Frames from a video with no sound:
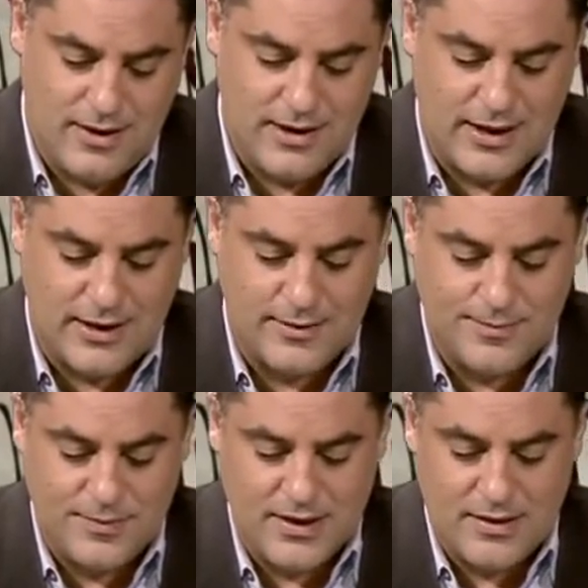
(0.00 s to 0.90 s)
And
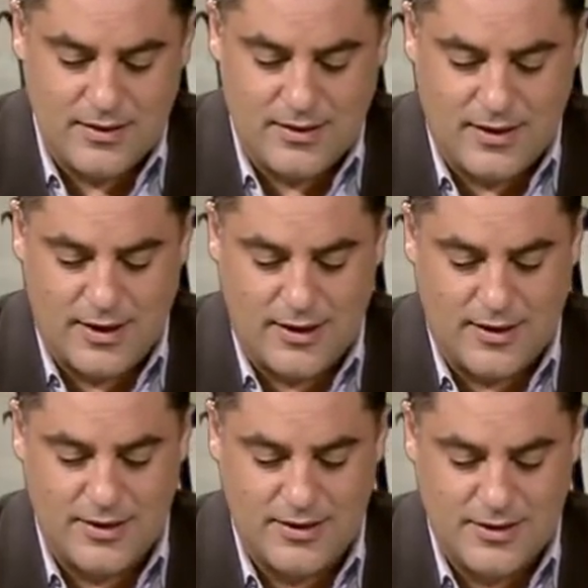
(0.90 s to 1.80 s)
then
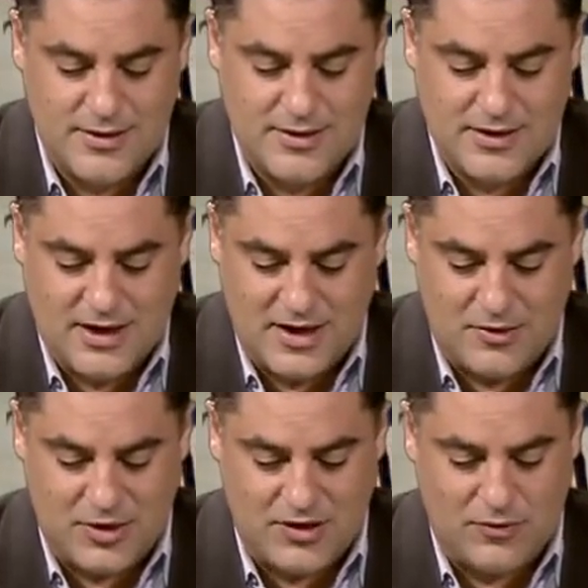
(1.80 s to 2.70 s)
uh,
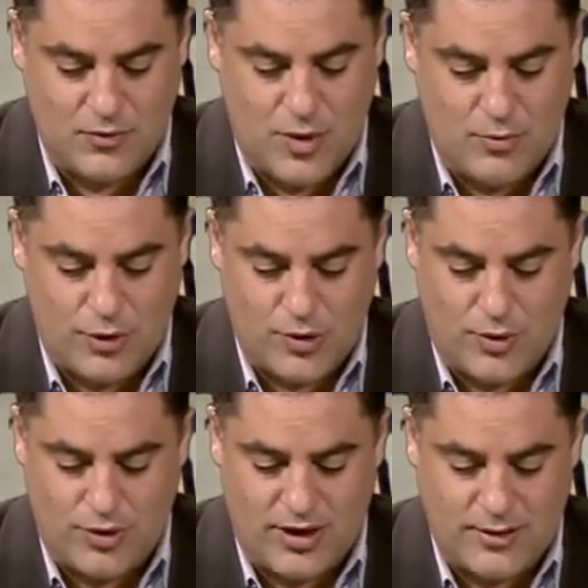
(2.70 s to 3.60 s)
I want to give you one more
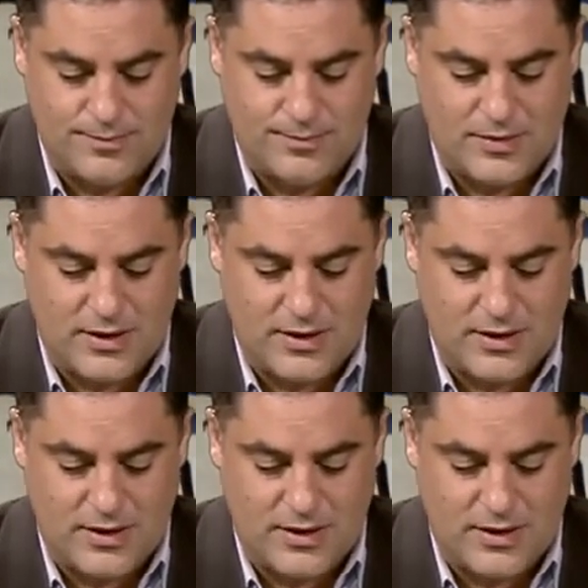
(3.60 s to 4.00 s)
quote here.